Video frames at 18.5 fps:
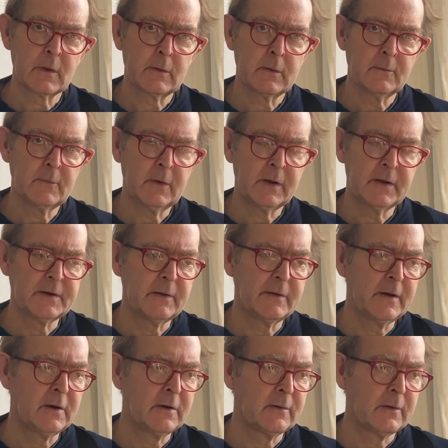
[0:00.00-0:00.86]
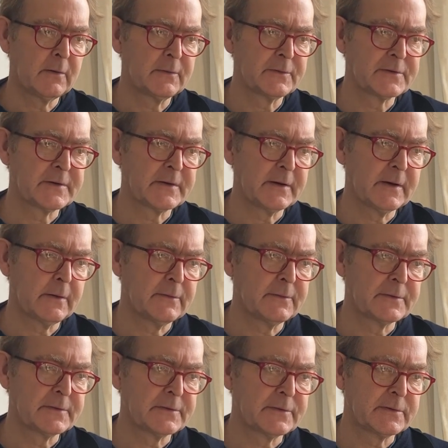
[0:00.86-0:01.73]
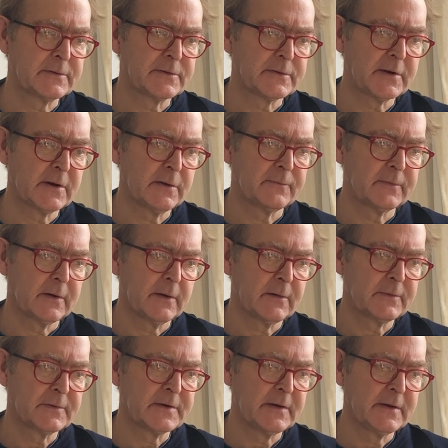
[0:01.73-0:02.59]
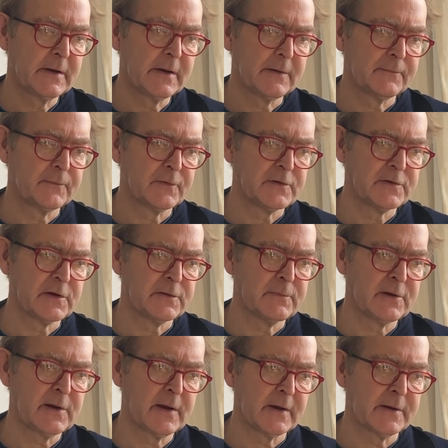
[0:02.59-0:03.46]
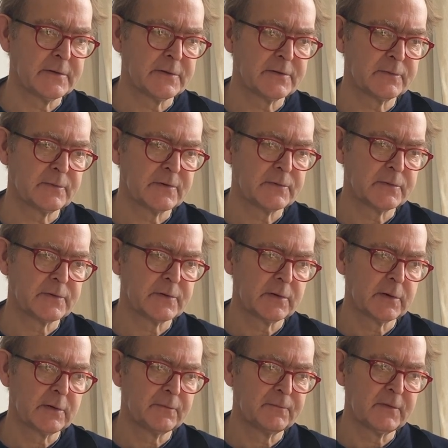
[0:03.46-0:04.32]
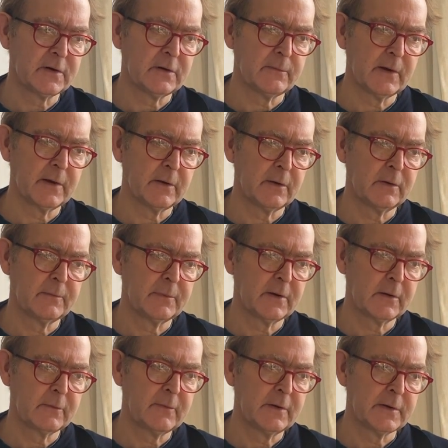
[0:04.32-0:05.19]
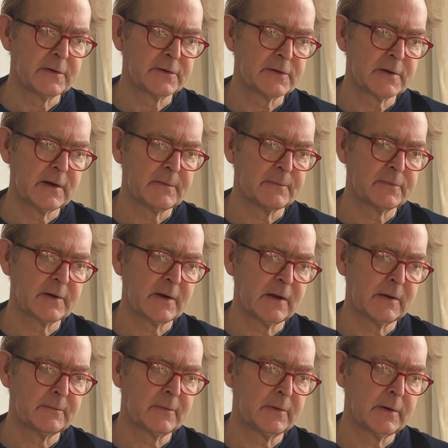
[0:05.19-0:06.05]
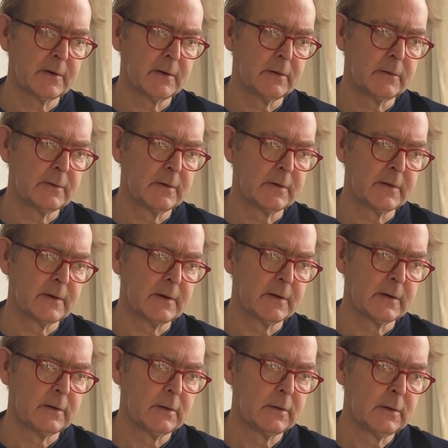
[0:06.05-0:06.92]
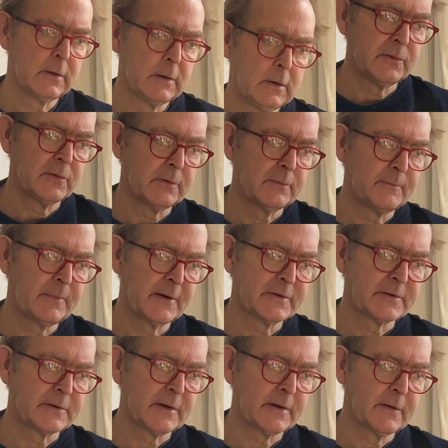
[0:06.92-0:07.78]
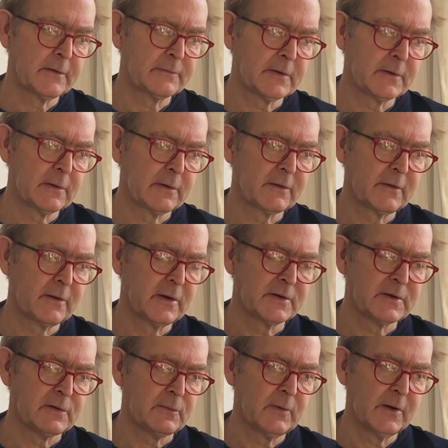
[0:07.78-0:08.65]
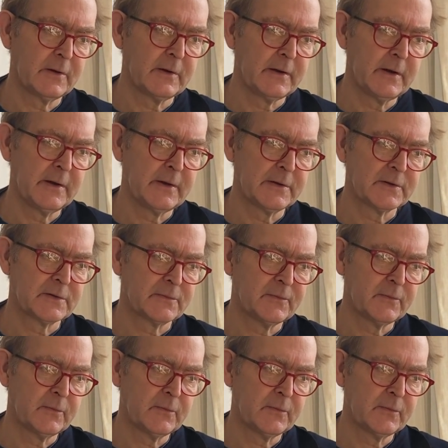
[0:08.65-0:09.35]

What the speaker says: Well, I don't know. I was in there for GBH, which was on a female, but I really slipped up, you know. And basically, I've done 31 years